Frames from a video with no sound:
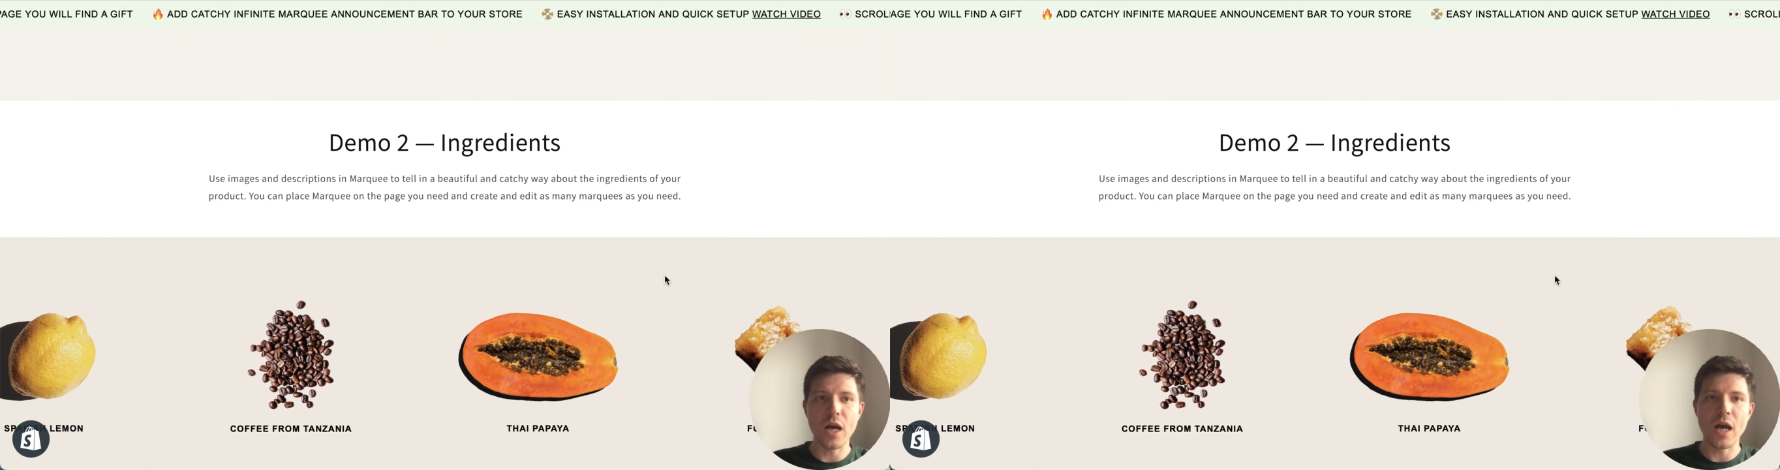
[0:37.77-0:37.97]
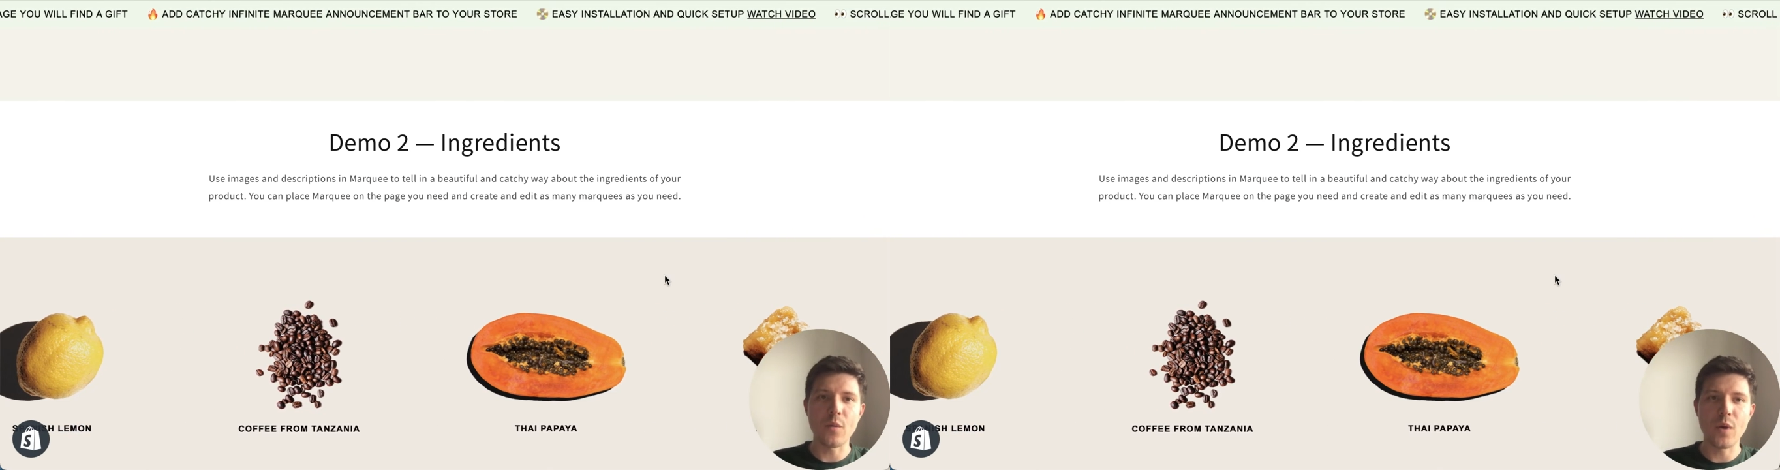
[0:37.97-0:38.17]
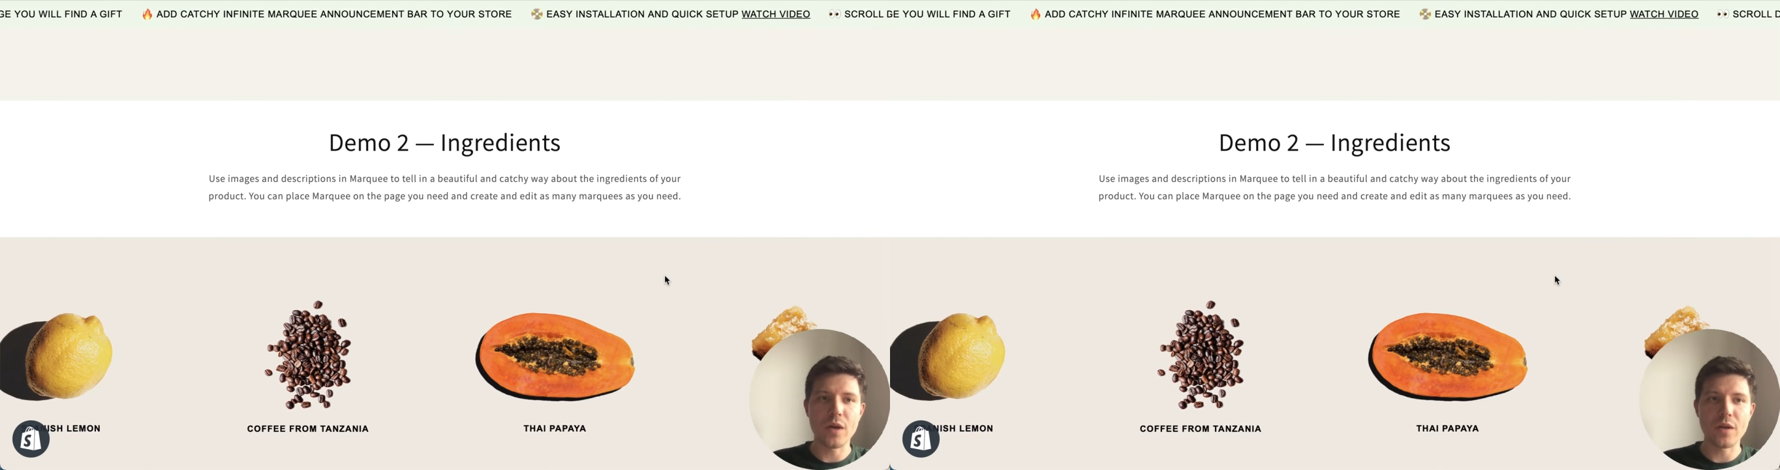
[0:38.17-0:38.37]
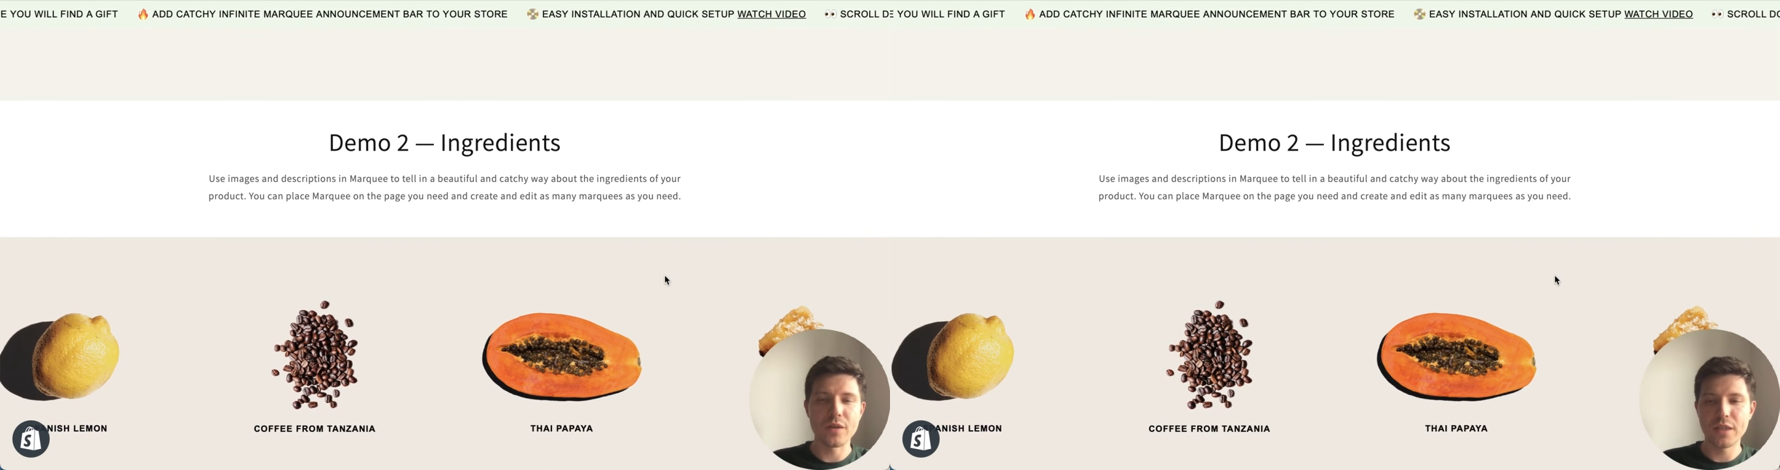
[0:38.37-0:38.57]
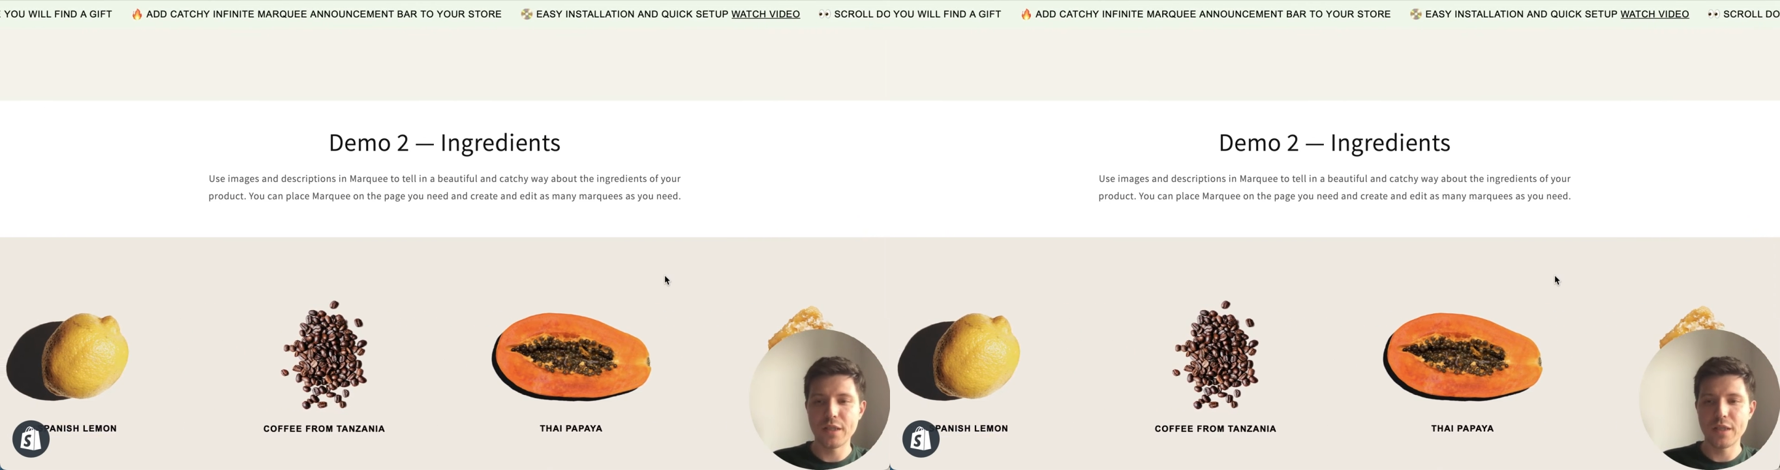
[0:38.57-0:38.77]
our
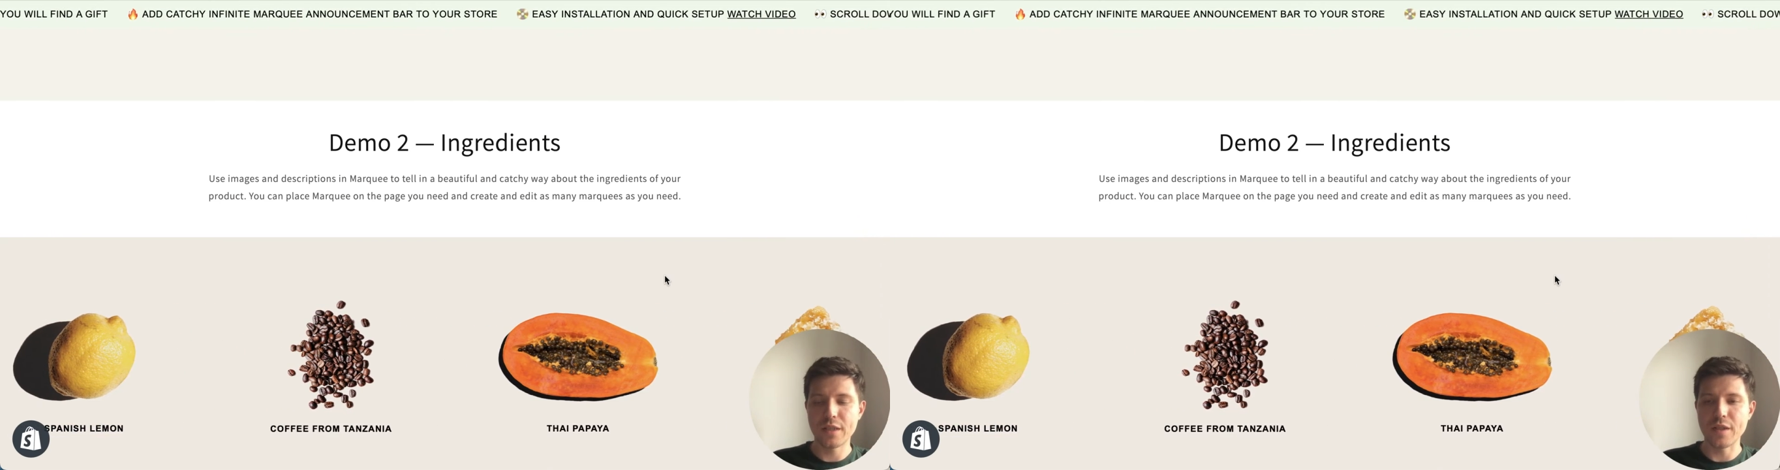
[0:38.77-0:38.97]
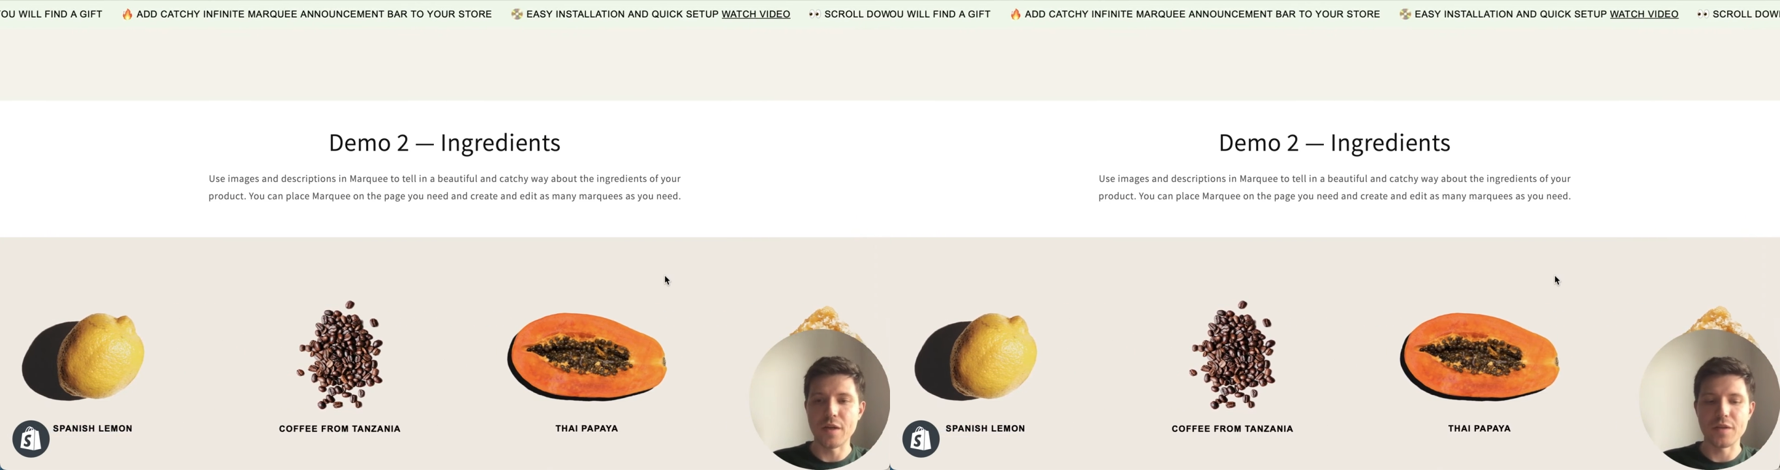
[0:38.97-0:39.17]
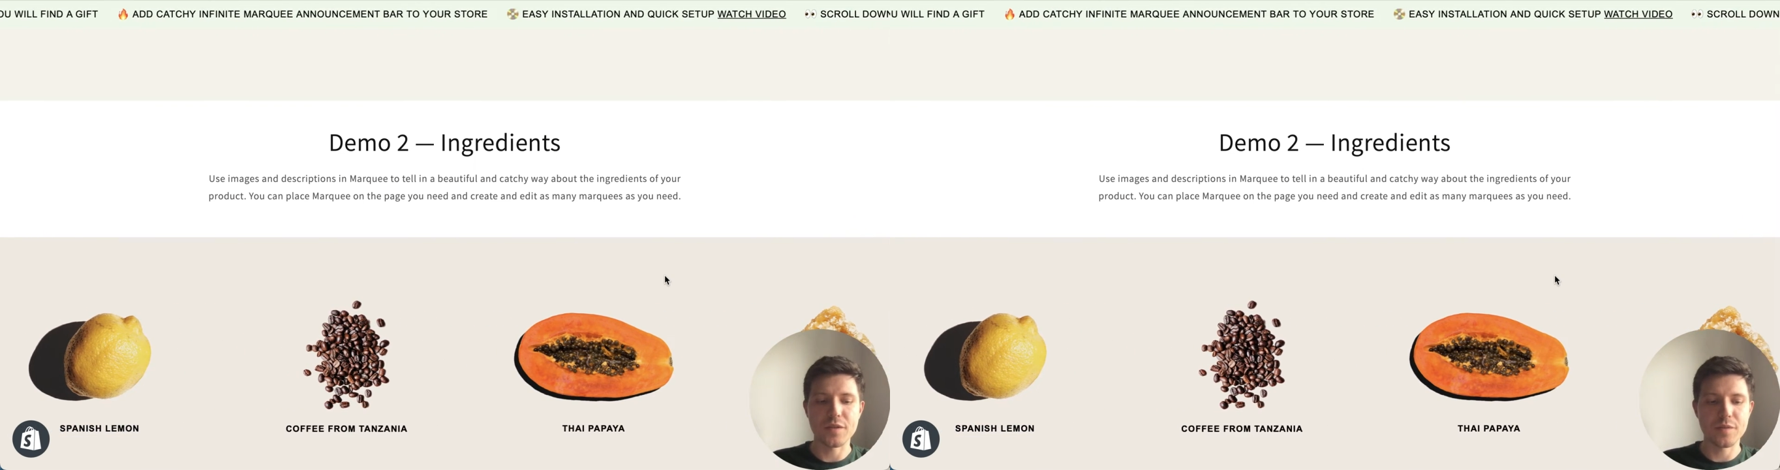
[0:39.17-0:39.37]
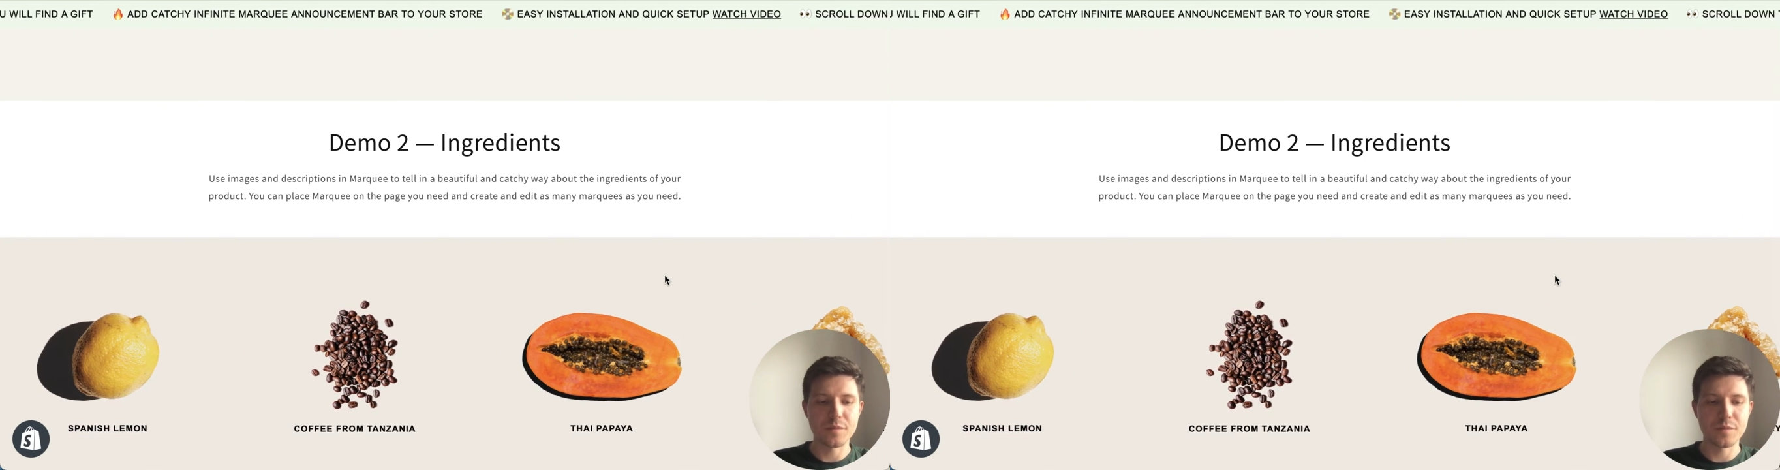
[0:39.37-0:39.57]
task.